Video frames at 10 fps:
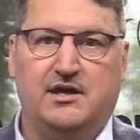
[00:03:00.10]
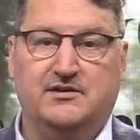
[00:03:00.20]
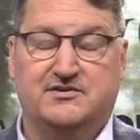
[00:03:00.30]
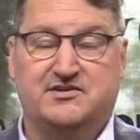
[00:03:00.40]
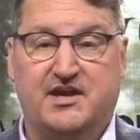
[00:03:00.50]

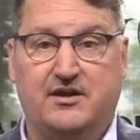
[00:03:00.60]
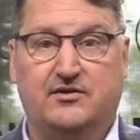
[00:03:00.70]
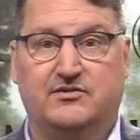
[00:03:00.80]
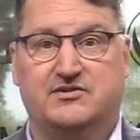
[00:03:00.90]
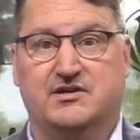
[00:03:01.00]
and
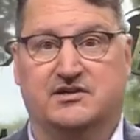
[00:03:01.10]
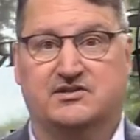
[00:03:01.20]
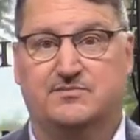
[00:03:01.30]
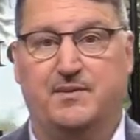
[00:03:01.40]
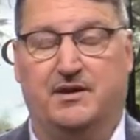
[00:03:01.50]
sales
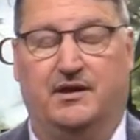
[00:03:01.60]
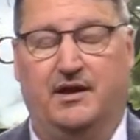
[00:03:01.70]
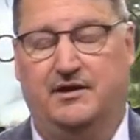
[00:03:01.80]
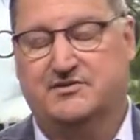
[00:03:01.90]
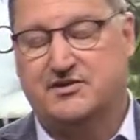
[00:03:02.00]

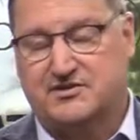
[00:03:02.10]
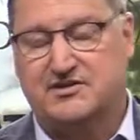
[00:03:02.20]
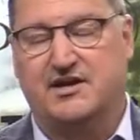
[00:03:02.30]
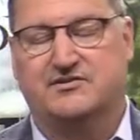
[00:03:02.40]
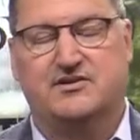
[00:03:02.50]

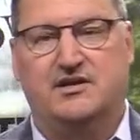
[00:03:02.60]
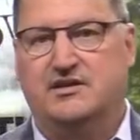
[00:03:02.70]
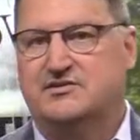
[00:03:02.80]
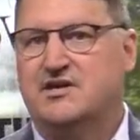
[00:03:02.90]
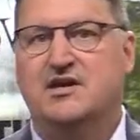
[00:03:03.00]
success.
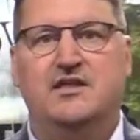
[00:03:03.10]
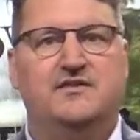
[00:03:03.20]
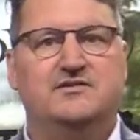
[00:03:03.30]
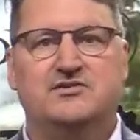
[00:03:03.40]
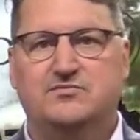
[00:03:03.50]
And
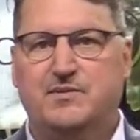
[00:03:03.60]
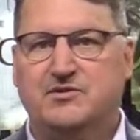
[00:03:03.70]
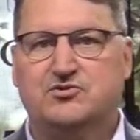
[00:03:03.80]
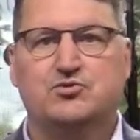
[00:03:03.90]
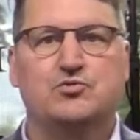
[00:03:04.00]
this has
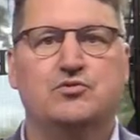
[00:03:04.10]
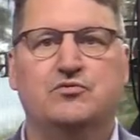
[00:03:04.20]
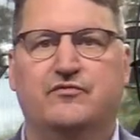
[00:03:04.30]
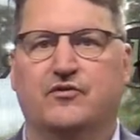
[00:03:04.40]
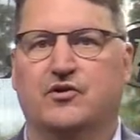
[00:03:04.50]
been
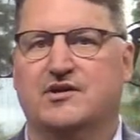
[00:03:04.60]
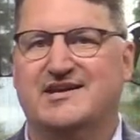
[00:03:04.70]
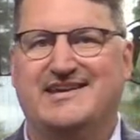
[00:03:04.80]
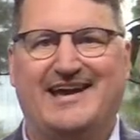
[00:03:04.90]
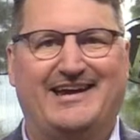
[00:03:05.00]
true for
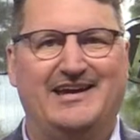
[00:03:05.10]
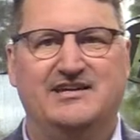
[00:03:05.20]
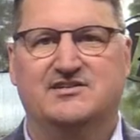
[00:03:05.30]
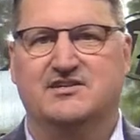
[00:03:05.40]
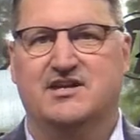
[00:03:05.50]

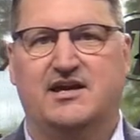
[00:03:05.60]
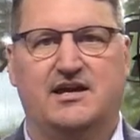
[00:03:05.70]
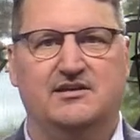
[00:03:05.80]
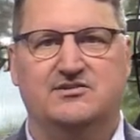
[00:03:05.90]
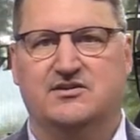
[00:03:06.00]
decades and
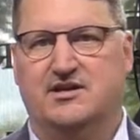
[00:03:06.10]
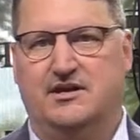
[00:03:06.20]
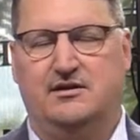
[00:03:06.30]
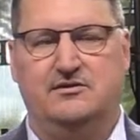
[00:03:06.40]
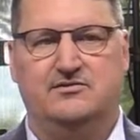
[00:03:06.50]
decades and
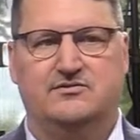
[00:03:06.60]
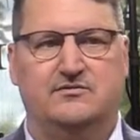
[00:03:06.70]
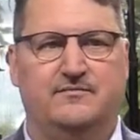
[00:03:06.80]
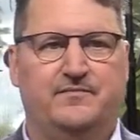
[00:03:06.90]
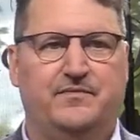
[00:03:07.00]
decades.
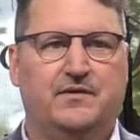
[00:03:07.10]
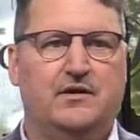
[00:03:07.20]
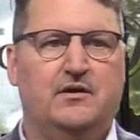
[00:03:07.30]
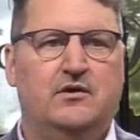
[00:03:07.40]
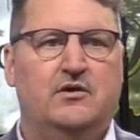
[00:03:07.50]

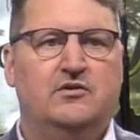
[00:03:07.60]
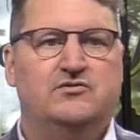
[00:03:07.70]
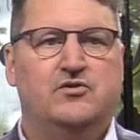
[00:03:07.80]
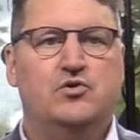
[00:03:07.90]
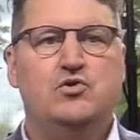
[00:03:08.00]

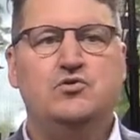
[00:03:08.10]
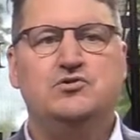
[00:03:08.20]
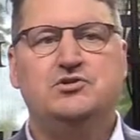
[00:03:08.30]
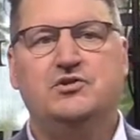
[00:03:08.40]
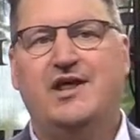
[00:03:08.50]
So who
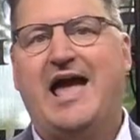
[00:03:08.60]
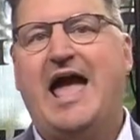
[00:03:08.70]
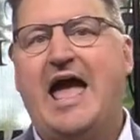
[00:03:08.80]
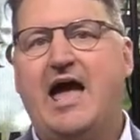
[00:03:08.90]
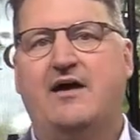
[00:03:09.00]
should
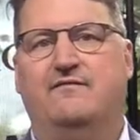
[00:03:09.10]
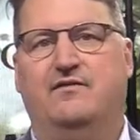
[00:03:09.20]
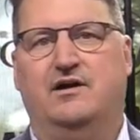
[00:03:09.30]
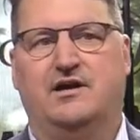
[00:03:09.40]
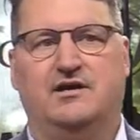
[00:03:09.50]
have
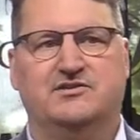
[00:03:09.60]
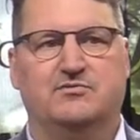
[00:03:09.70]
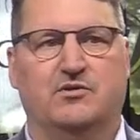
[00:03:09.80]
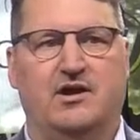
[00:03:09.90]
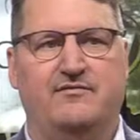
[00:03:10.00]
a
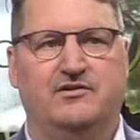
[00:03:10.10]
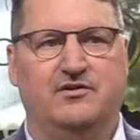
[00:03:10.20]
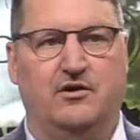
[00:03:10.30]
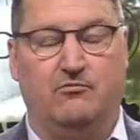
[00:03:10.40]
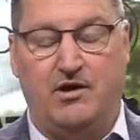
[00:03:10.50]
customer
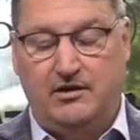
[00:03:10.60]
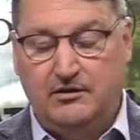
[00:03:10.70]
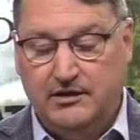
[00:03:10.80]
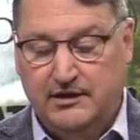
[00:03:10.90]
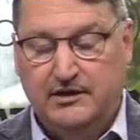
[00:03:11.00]
avatar? Well,